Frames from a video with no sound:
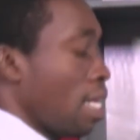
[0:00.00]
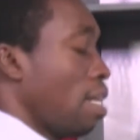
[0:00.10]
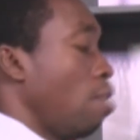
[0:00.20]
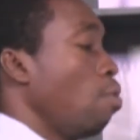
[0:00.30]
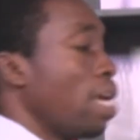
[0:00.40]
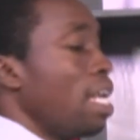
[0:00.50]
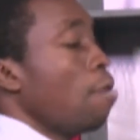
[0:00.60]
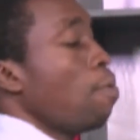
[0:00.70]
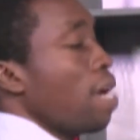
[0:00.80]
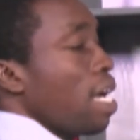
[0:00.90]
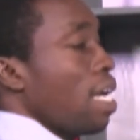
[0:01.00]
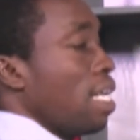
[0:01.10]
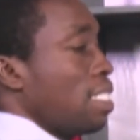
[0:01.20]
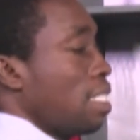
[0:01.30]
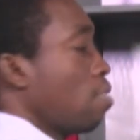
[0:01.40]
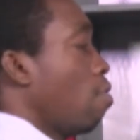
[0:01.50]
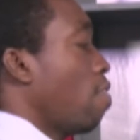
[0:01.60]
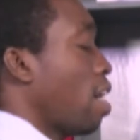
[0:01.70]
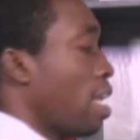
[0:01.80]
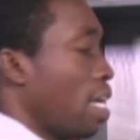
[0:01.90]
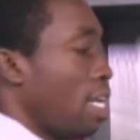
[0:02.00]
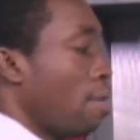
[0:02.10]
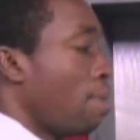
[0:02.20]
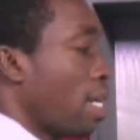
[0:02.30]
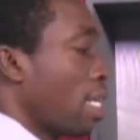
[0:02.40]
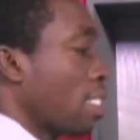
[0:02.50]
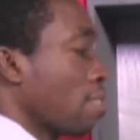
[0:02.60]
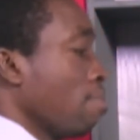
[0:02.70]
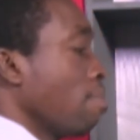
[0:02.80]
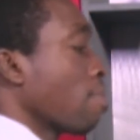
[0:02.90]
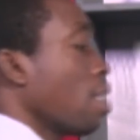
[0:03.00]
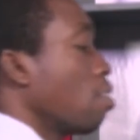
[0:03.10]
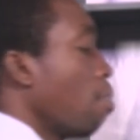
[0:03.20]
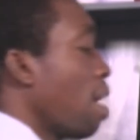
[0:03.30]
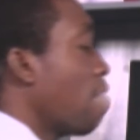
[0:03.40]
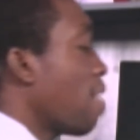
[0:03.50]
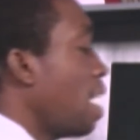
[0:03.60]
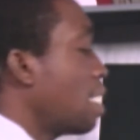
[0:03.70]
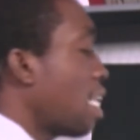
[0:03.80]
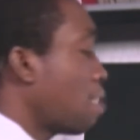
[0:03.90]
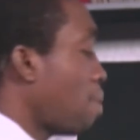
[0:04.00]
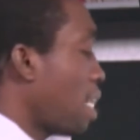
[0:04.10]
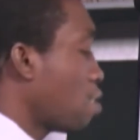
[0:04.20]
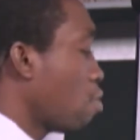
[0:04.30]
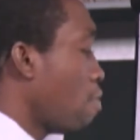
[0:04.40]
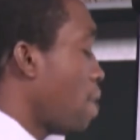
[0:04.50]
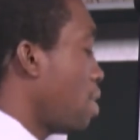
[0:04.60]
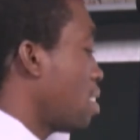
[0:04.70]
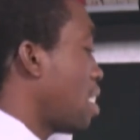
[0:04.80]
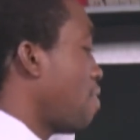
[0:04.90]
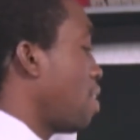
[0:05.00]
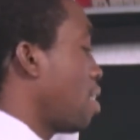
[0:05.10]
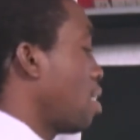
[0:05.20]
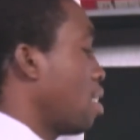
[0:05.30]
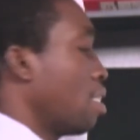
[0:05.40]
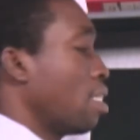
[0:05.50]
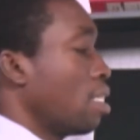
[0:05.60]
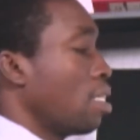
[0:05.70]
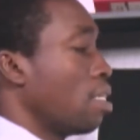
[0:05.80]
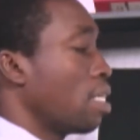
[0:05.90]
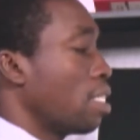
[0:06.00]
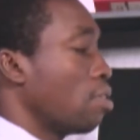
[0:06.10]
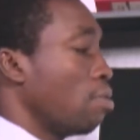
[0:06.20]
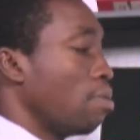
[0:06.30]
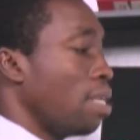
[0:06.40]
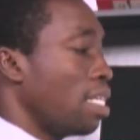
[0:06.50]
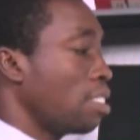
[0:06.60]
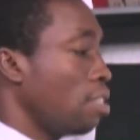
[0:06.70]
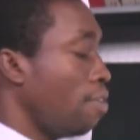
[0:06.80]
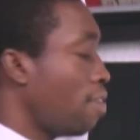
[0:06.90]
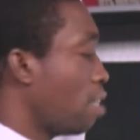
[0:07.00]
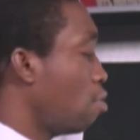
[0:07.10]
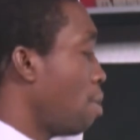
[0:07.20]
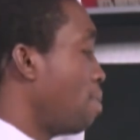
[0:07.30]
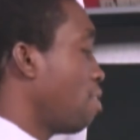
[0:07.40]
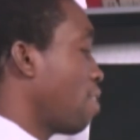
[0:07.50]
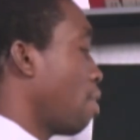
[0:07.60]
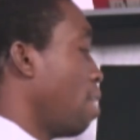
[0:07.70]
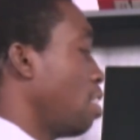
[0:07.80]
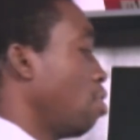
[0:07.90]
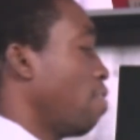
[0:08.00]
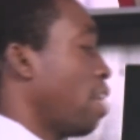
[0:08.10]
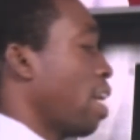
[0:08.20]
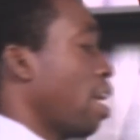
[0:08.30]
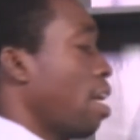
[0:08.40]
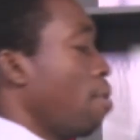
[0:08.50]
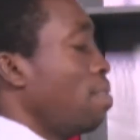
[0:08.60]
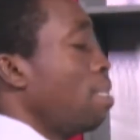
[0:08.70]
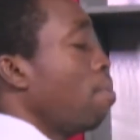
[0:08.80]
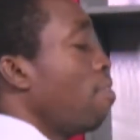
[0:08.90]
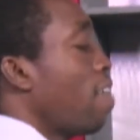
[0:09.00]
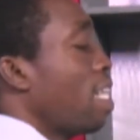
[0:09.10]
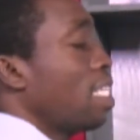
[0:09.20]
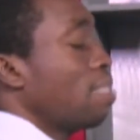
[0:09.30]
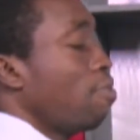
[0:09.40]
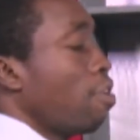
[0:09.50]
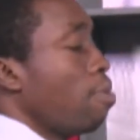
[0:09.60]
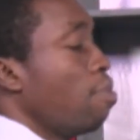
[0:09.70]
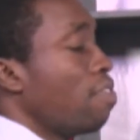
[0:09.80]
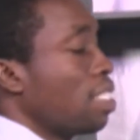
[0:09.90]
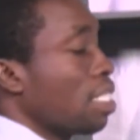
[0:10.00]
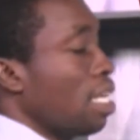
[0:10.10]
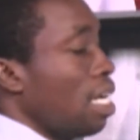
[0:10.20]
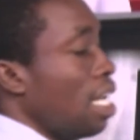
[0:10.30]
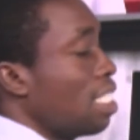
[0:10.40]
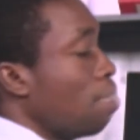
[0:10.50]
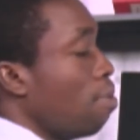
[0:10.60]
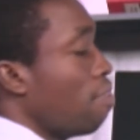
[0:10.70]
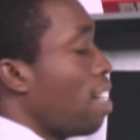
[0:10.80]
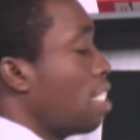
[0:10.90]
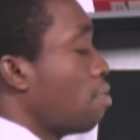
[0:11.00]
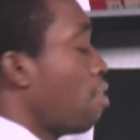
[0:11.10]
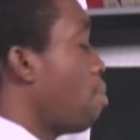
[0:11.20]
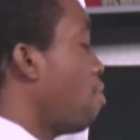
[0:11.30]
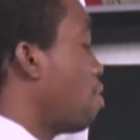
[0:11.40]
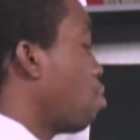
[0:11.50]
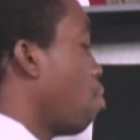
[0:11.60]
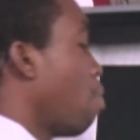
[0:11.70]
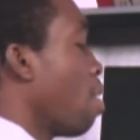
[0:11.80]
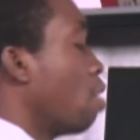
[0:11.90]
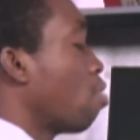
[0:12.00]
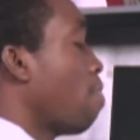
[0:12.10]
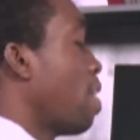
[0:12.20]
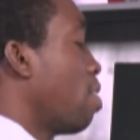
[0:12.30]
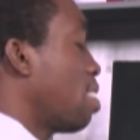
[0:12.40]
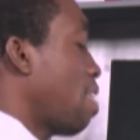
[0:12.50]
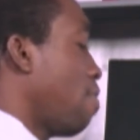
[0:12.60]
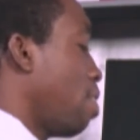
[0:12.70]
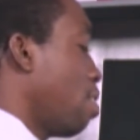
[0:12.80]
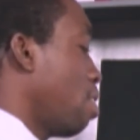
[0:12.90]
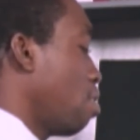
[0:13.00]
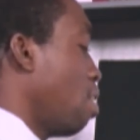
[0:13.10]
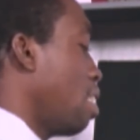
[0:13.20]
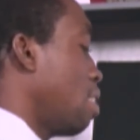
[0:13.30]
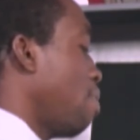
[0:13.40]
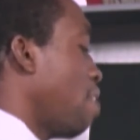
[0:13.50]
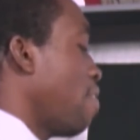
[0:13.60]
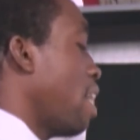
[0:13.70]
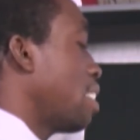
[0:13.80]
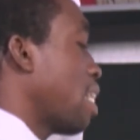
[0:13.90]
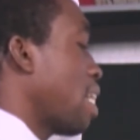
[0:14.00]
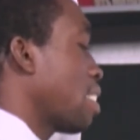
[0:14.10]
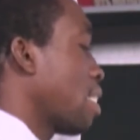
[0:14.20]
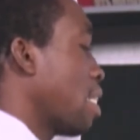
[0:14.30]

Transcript: looking the way it is over here in the bracket. So we have 8x plus 12 minus 7. Okay, so let's see if you can do a bit of calculation over here. We simplify this before you move it, and let's simplify this before you move it. So 12 minus 7, so let's say we have 8x